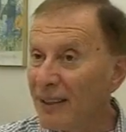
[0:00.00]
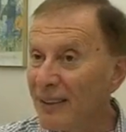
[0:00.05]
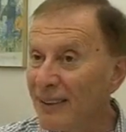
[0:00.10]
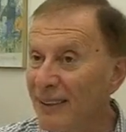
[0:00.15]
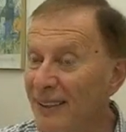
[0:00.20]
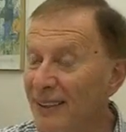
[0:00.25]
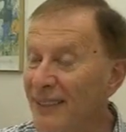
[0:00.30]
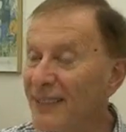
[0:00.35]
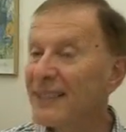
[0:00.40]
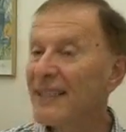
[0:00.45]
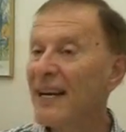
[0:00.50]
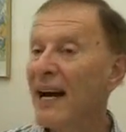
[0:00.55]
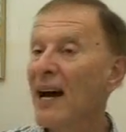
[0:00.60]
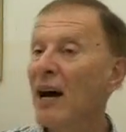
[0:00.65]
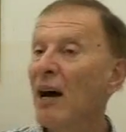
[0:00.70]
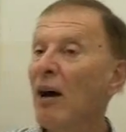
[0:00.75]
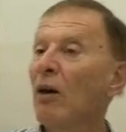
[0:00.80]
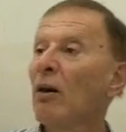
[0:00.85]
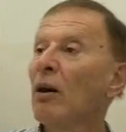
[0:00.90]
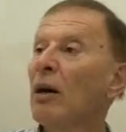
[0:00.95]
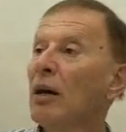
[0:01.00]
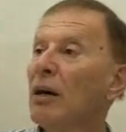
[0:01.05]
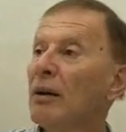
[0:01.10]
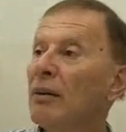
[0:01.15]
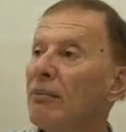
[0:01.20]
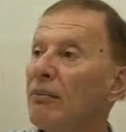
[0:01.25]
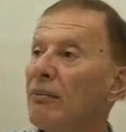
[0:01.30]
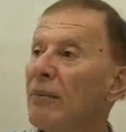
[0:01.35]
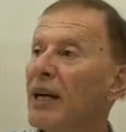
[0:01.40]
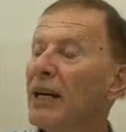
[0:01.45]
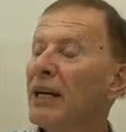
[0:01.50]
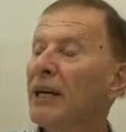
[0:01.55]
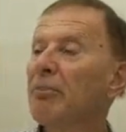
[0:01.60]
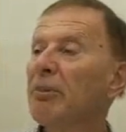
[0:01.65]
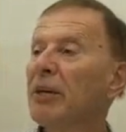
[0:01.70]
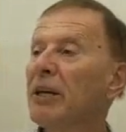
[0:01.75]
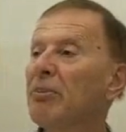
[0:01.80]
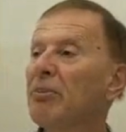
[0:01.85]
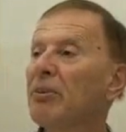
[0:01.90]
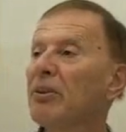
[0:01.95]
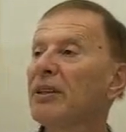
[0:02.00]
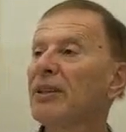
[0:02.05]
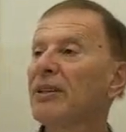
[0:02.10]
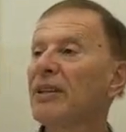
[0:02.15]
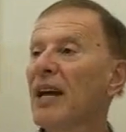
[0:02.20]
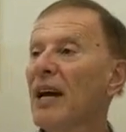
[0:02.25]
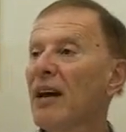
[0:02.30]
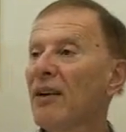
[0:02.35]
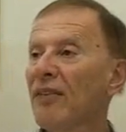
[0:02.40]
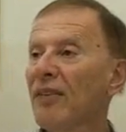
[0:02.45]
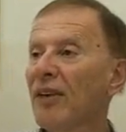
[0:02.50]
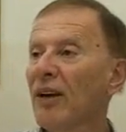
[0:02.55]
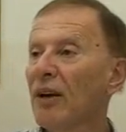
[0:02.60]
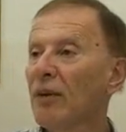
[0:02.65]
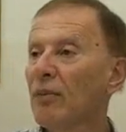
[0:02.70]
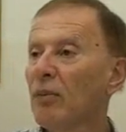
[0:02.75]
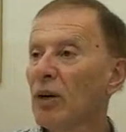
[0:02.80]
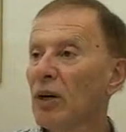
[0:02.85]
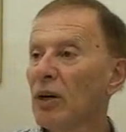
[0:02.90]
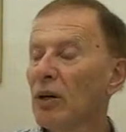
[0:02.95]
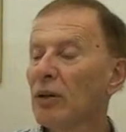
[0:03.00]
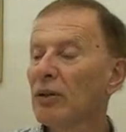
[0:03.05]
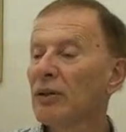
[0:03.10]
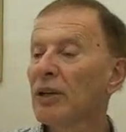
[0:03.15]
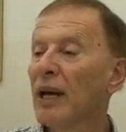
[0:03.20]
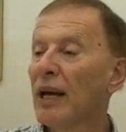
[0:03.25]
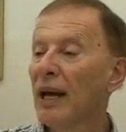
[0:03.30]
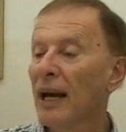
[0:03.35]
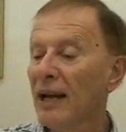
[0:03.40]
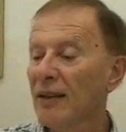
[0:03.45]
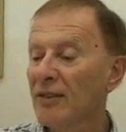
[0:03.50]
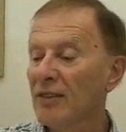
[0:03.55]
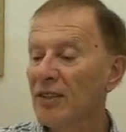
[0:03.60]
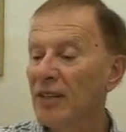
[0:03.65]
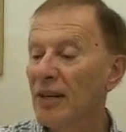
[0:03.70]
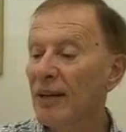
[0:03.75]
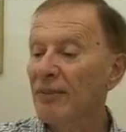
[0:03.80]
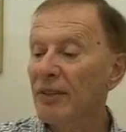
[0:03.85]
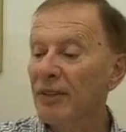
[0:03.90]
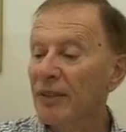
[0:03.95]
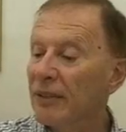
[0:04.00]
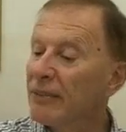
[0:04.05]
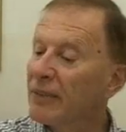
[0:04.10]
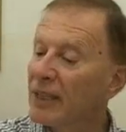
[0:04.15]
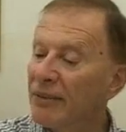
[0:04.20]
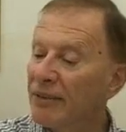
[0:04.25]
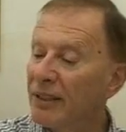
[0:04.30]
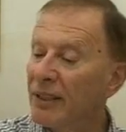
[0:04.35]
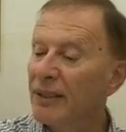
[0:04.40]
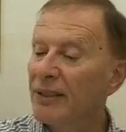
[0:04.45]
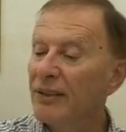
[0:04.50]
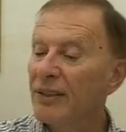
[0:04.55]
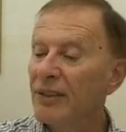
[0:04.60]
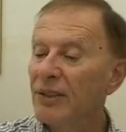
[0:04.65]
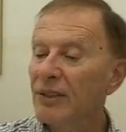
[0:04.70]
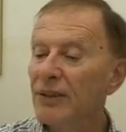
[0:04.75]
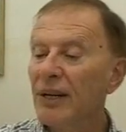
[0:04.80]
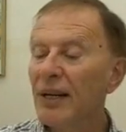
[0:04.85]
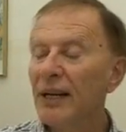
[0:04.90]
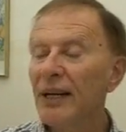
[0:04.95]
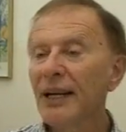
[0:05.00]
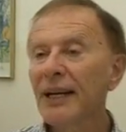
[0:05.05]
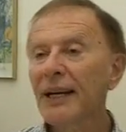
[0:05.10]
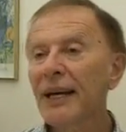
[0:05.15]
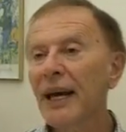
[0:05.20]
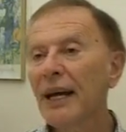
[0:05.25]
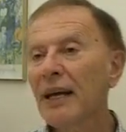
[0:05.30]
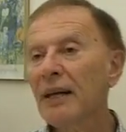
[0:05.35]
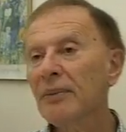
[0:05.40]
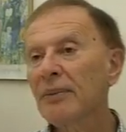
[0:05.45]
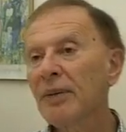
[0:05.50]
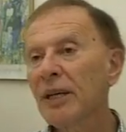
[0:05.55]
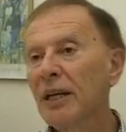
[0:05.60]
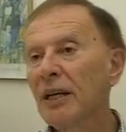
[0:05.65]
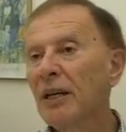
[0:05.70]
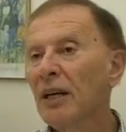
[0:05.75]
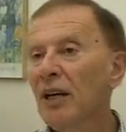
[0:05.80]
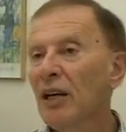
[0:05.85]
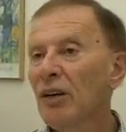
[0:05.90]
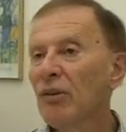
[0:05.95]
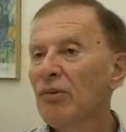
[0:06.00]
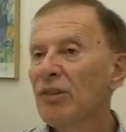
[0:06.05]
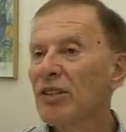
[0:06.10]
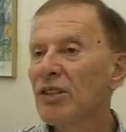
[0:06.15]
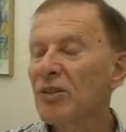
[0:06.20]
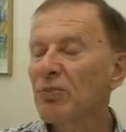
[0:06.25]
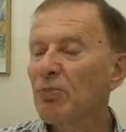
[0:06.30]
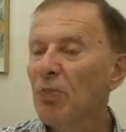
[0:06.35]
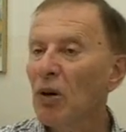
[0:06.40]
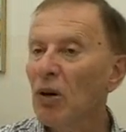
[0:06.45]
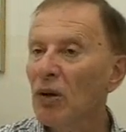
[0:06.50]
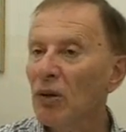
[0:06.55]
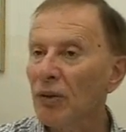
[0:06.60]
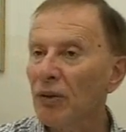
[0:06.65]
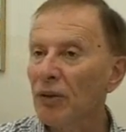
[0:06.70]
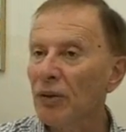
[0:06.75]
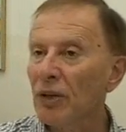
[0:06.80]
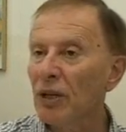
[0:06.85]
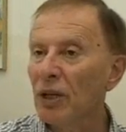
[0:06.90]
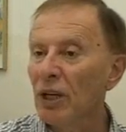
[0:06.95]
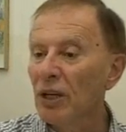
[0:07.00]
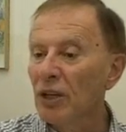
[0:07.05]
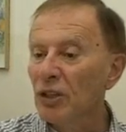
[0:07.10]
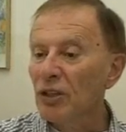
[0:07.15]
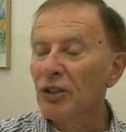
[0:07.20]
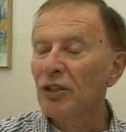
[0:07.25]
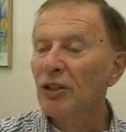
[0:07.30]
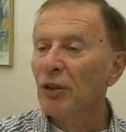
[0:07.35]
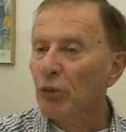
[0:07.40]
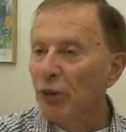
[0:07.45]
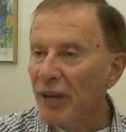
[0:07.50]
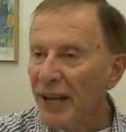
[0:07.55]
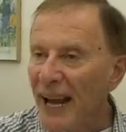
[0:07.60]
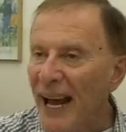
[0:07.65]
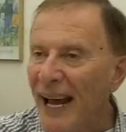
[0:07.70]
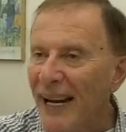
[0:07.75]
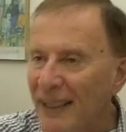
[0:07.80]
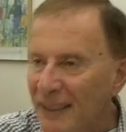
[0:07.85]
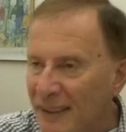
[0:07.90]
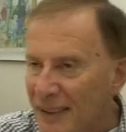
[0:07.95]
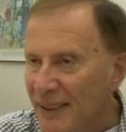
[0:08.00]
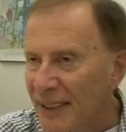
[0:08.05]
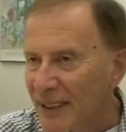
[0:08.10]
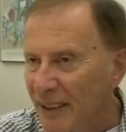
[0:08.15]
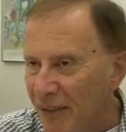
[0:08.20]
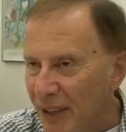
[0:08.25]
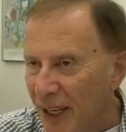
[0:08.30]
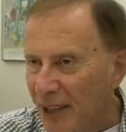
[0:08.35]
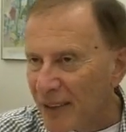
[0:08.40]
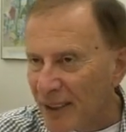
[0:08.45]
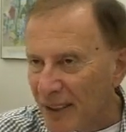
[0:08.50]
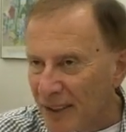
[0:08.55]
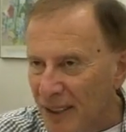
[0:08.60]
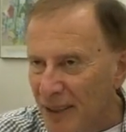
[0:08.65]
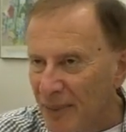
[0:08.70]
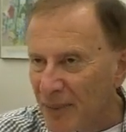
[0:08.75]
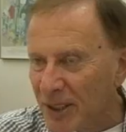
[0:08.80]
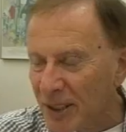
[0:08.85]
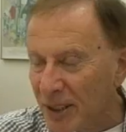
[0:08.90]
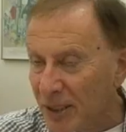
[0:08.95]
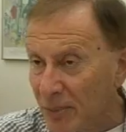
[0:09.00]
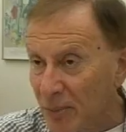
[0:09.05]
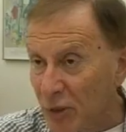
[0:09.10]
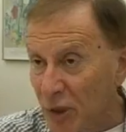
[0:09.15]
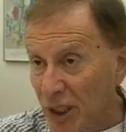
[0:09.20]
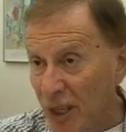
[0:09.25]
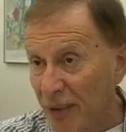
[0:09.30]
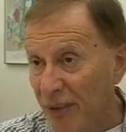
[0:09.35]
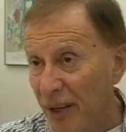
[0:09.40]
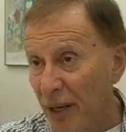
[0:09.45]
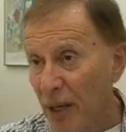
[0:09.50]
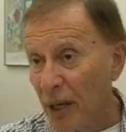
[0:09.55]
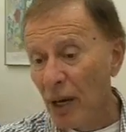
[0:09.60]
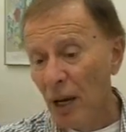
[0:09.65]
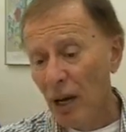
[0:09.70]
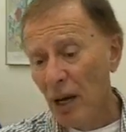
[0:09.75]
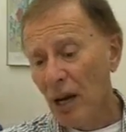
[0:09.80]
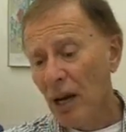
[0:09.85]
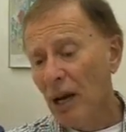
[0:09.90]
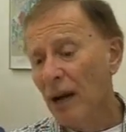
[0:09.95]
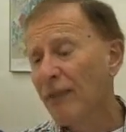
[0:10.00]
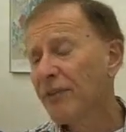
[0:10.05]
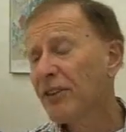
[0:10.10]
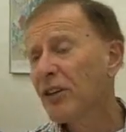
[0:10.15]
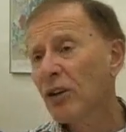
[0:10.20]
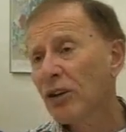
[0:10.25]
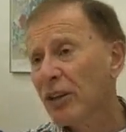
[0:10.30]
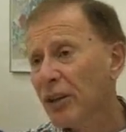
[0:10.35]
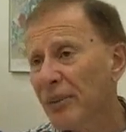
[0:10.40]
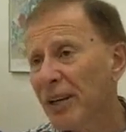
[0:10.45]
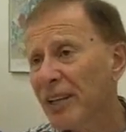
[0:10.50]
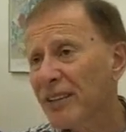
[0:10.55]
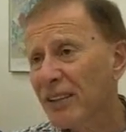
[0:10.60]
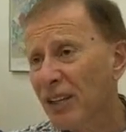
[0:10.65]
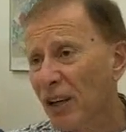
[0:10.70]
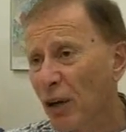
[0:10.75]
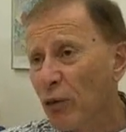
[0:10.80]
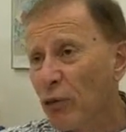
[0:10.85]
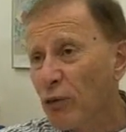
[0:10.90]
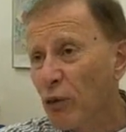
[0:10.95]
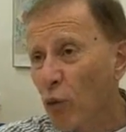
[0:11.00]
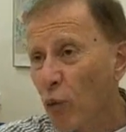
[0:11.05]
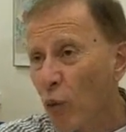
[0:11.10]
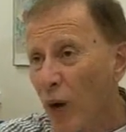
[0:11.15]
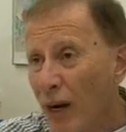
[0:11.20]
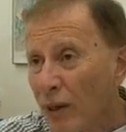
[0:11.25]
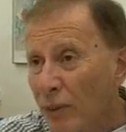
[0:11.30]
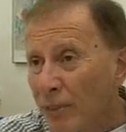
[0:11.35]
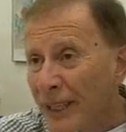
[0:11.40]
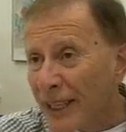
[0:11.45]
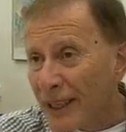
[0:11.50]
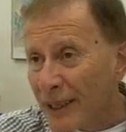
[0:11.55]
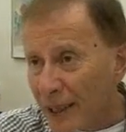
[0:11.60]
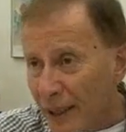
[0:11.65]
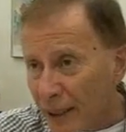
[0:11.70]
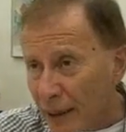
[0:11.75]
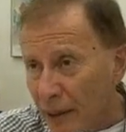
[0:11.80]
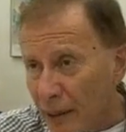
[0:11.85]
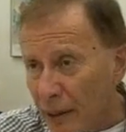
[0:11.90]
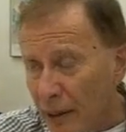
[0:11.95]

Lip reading: This is how many people in the outside world, and some of them even in the Israeli Academy, respond to the reality of anti-Semitism, which I think I've documented overwhelmingly.